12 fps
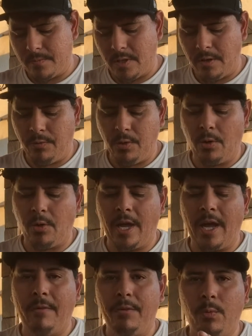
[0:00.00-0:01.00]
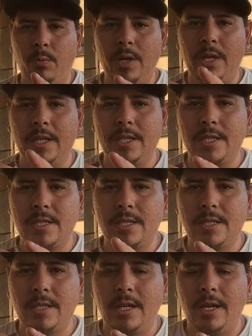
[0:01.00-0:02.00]
If you don't have the
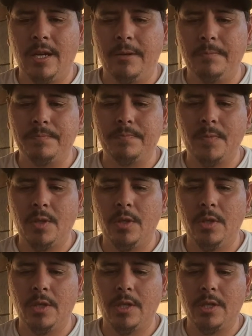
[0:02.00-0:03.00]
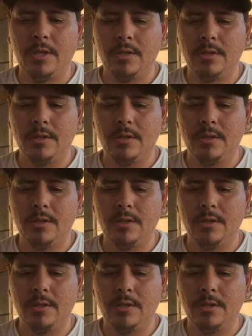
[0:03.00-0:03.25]
weedless hook,